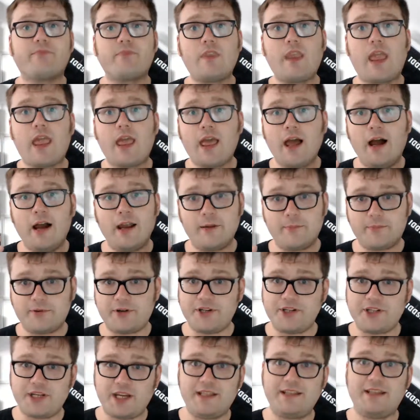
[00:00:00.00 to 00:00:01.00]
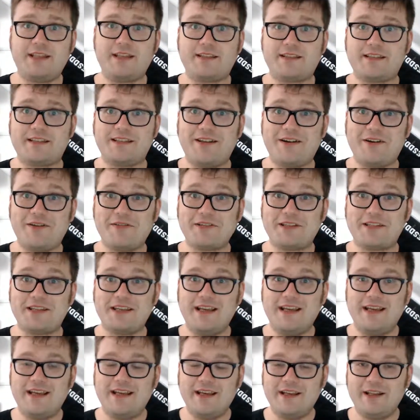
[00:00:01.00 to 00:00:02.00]
I appreciate this is not
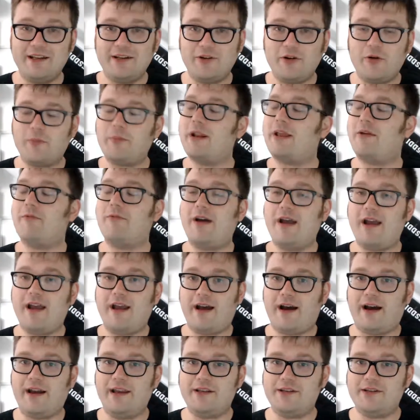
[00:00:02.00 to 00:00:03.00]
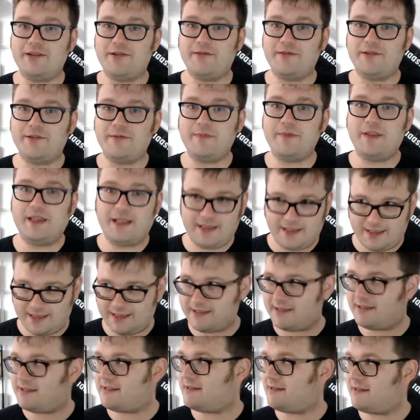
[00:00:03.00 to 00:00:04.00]
normally where I do them. This
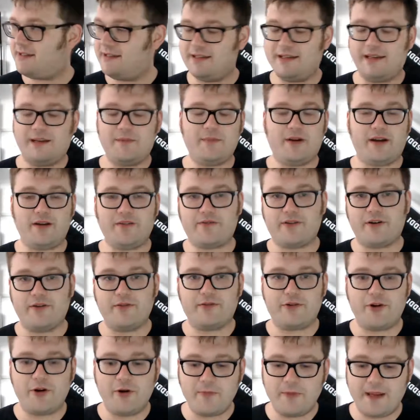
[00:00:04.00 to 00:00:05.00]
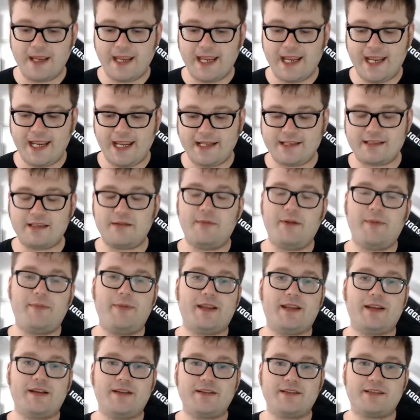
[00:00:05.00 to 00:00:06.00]
is indeed my front room. It's simply
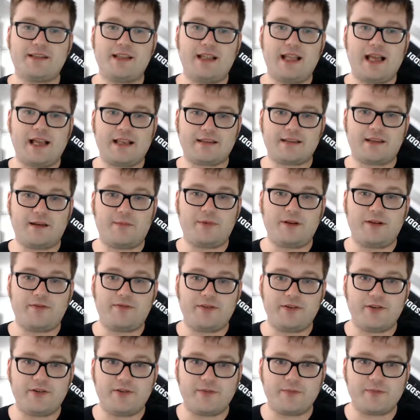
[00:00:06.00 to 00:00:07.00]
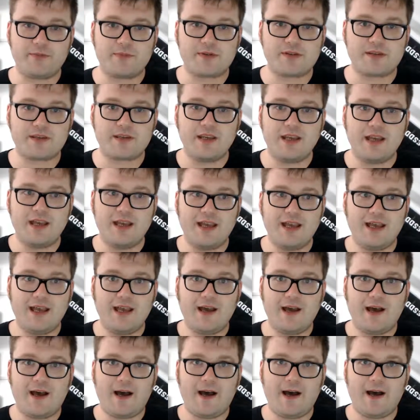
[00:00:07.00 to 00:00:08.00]
because the last couple of films
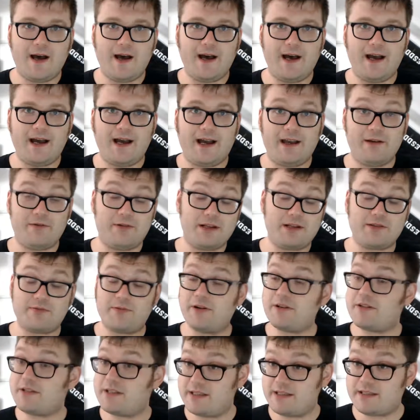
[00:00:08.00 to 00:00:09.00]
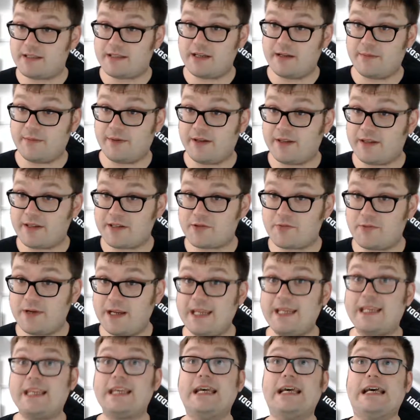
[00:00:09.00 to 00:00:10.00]
I went to watch at the cinema this
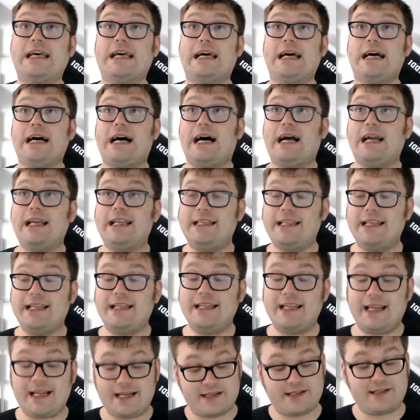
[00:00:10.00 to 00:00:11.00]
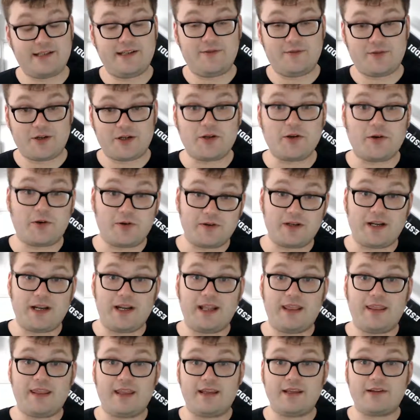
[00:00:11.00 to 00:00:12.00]
week, I didn't actually record
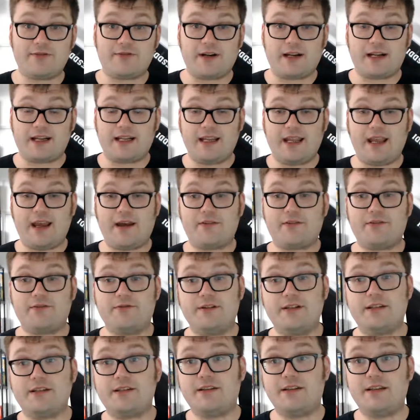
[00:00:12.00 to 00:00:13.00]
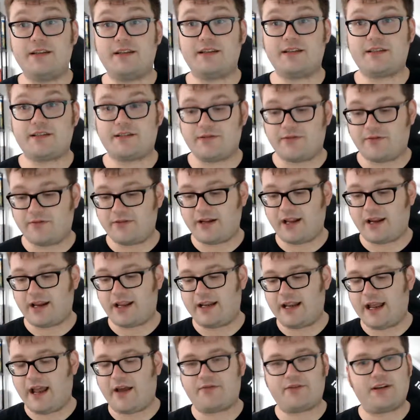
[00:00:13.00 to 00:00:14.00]
anything directly afterwards. So this is sort of like an
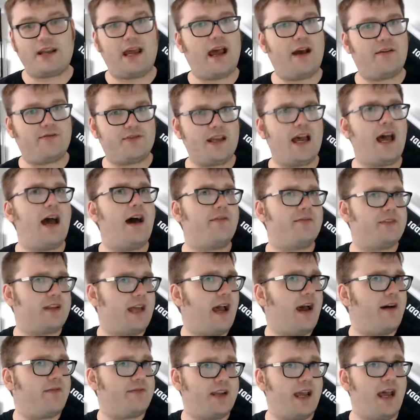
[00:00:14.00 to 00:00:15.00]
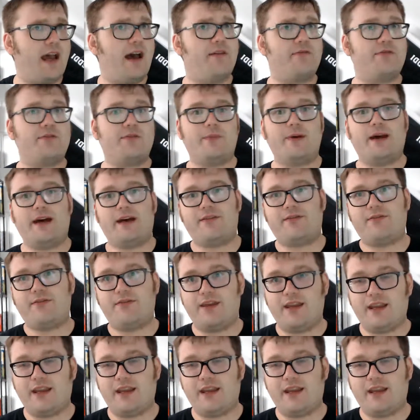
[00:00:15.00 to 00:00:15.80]
aftermath thing.